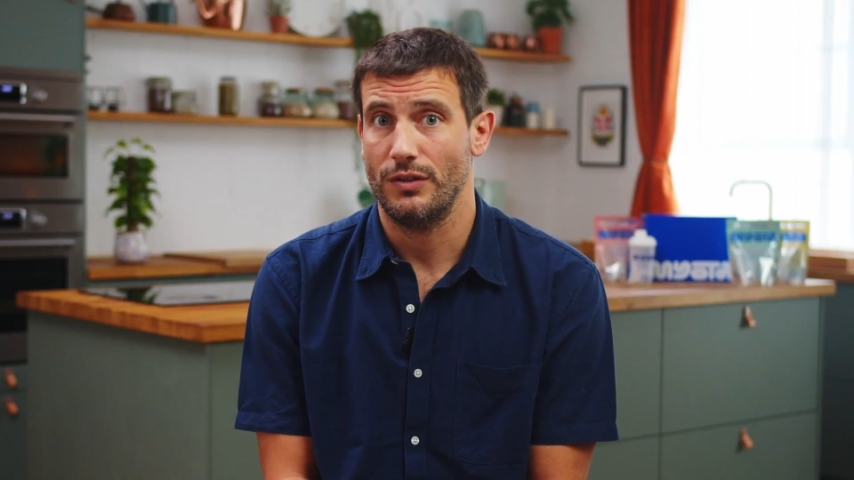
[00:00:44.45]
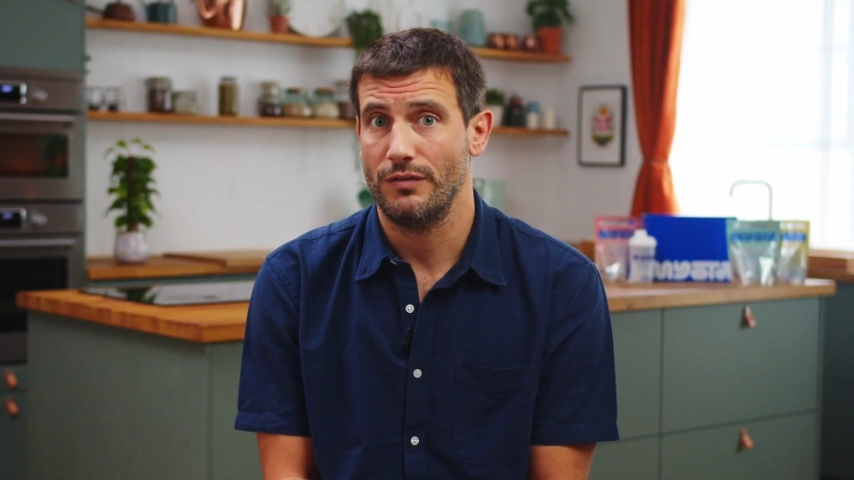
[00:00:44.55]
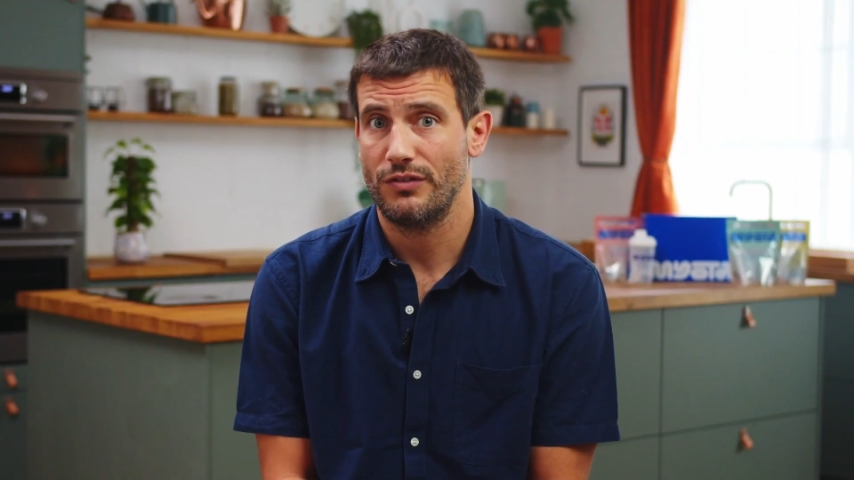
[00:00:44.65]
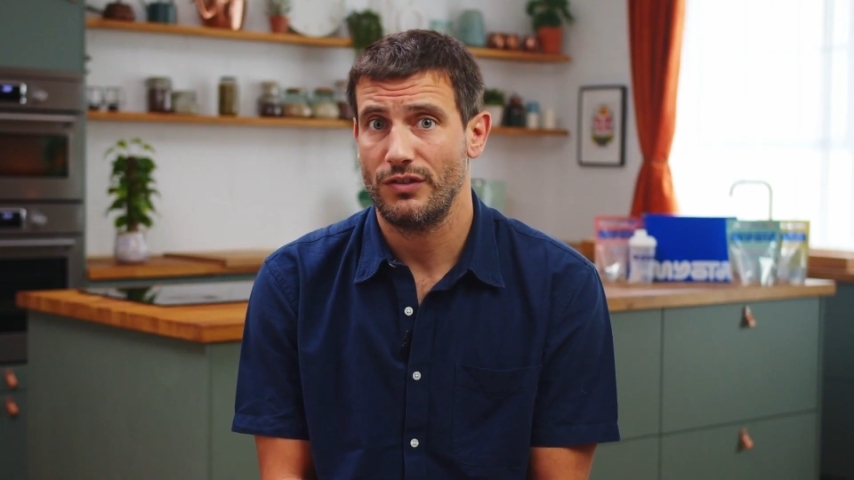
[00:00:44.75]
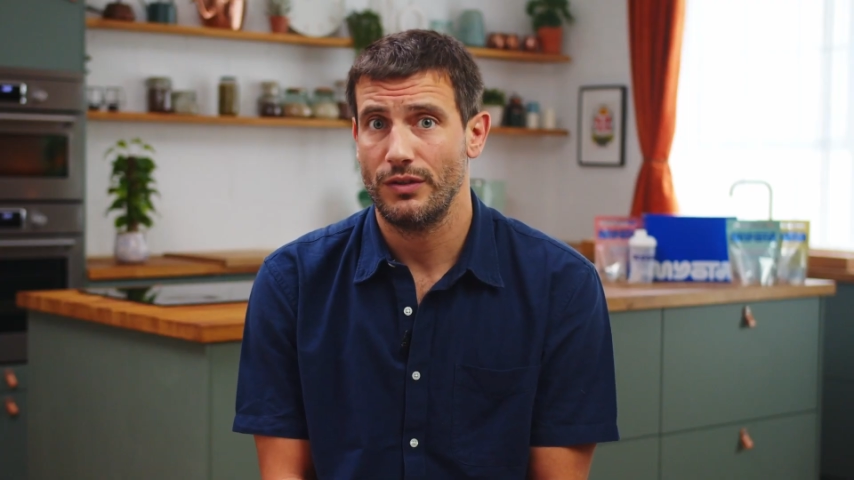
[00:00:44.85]
of
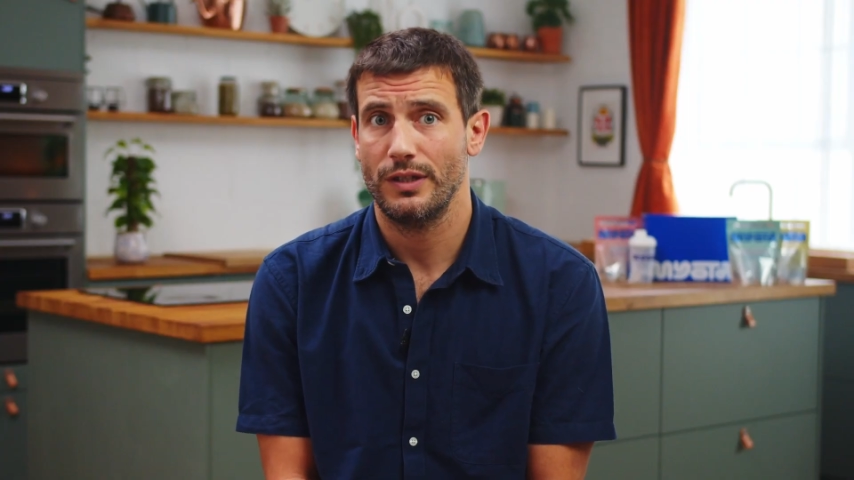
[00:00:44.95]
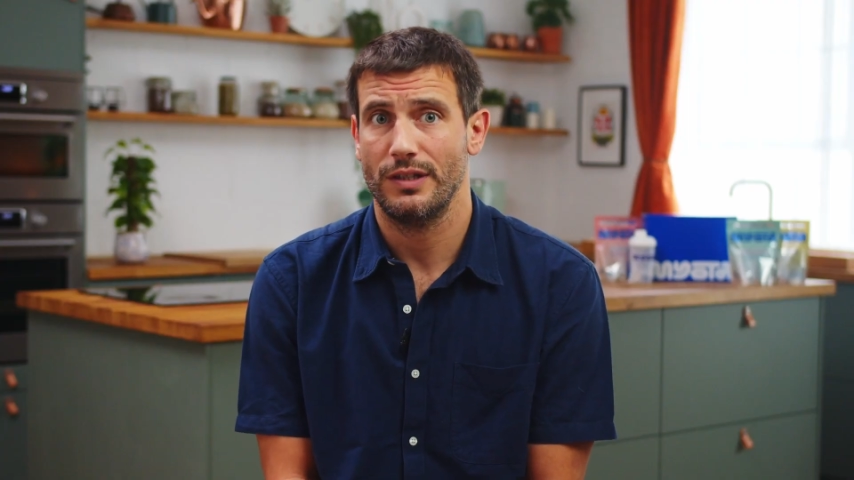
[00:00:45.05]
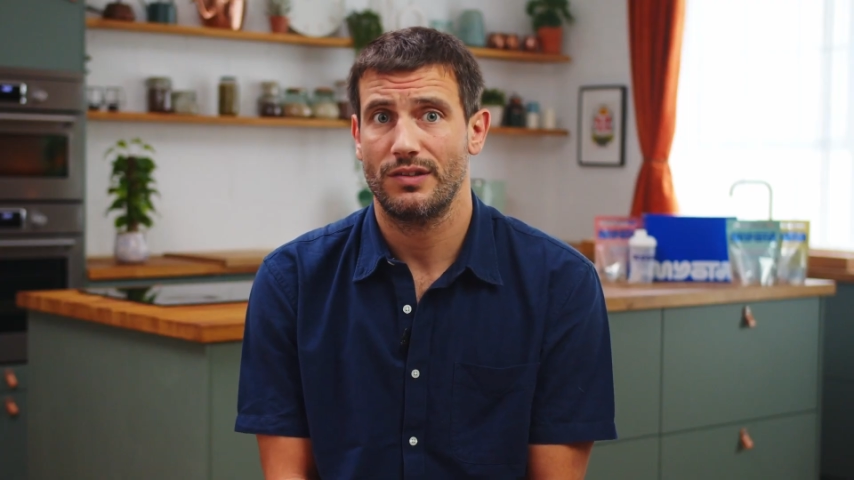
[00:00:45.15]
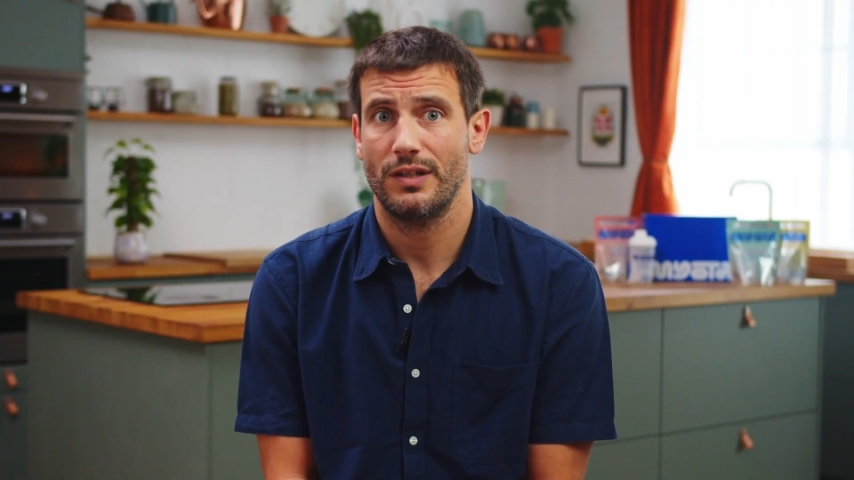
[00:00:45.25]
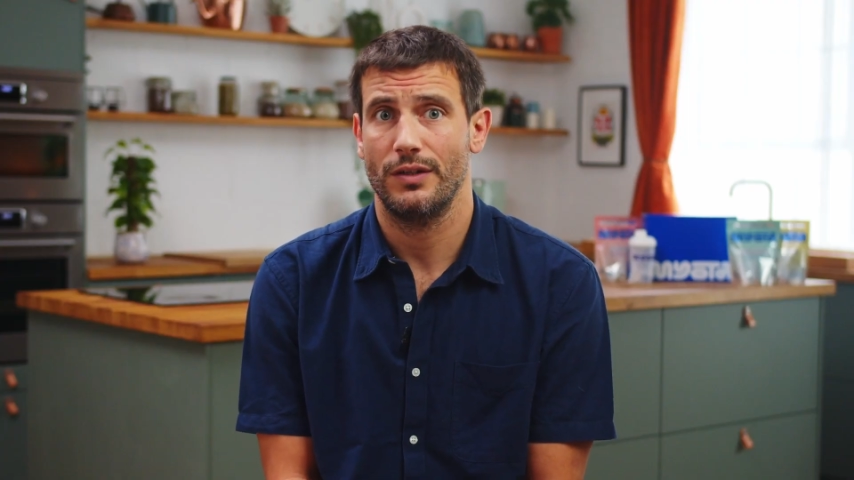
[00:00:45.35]

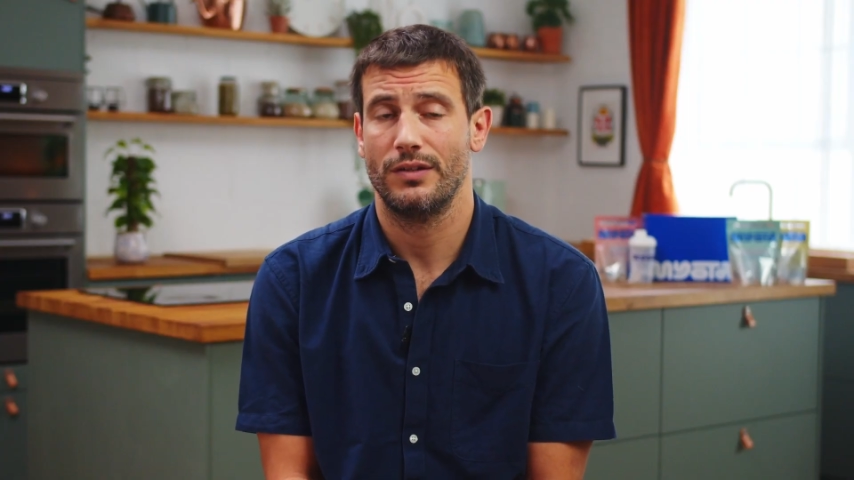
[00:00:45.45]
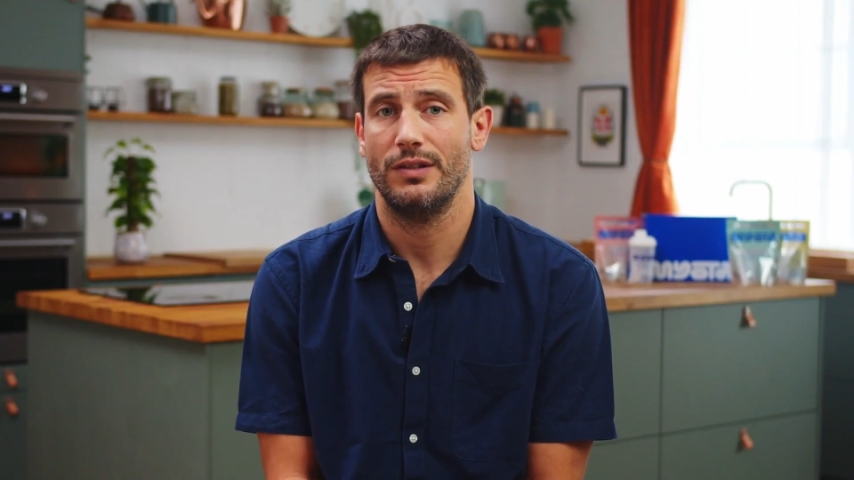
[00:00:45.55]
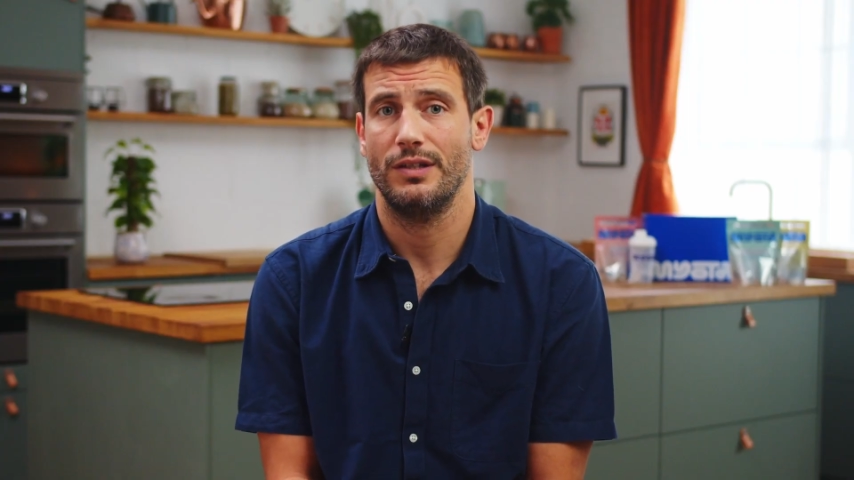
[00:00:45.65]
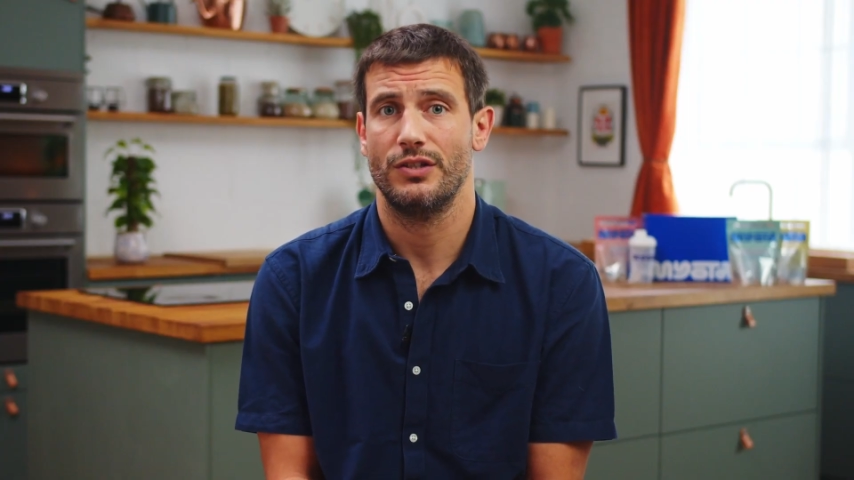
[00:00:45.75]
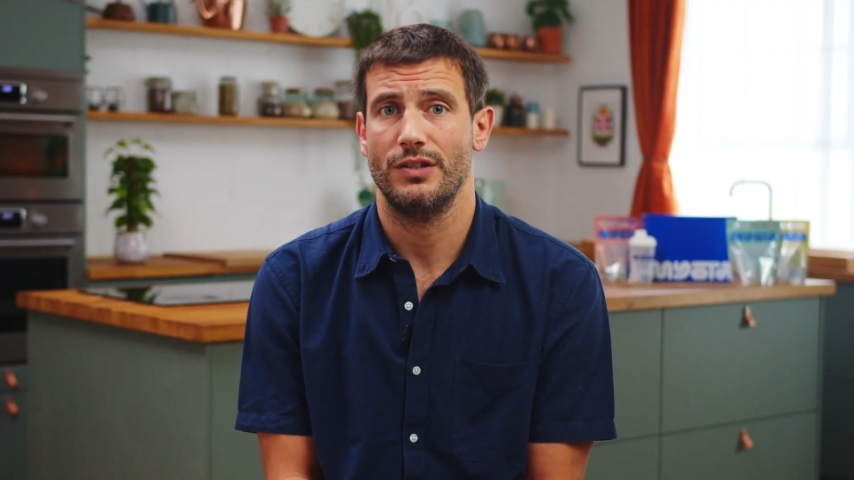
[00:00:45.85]
serious health
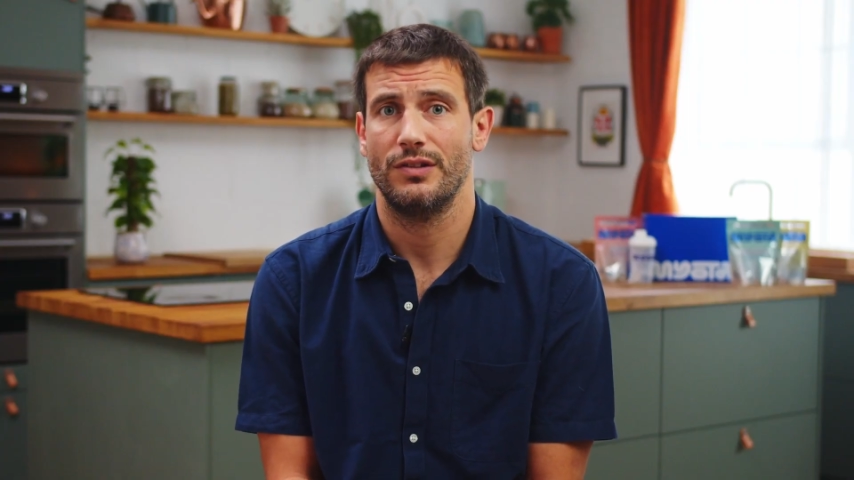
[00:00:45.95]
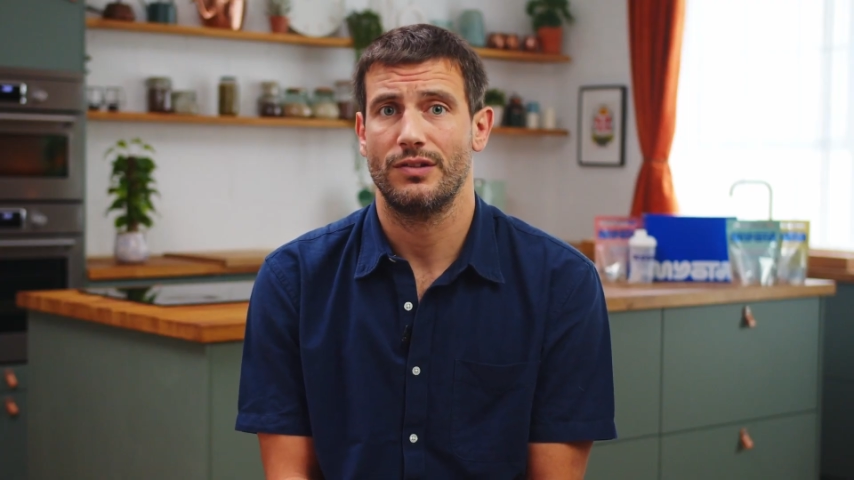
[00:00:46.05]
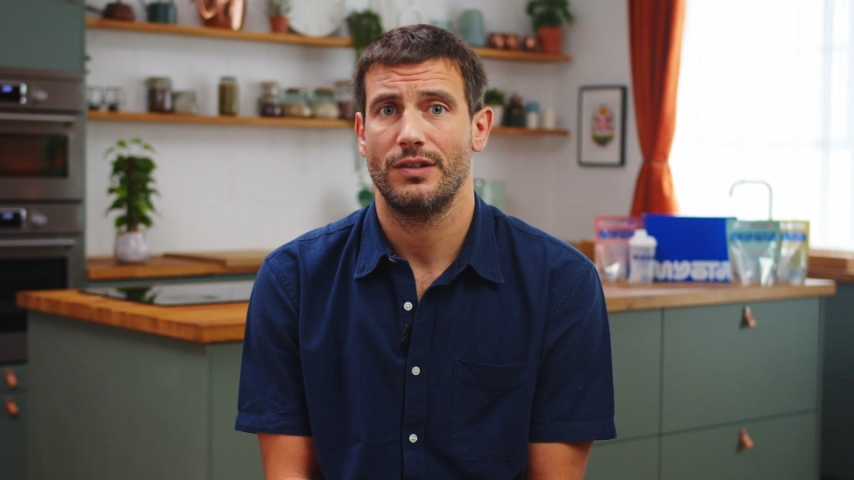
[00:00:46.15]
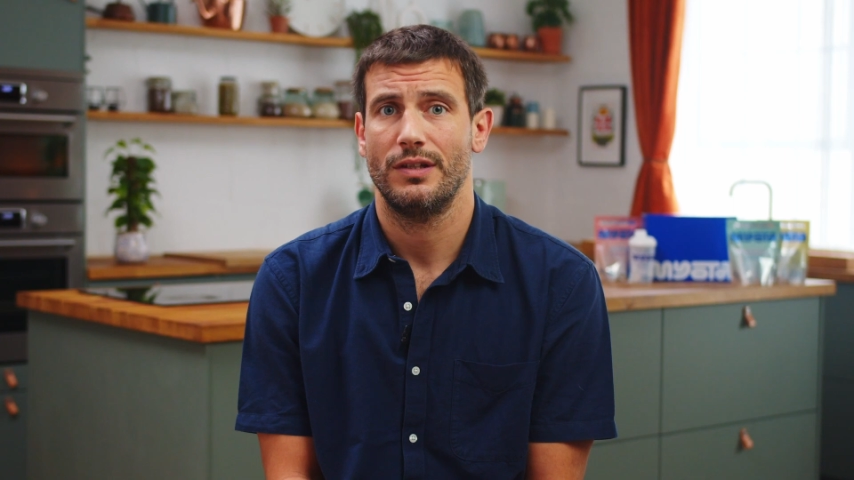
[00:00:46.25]
conditions.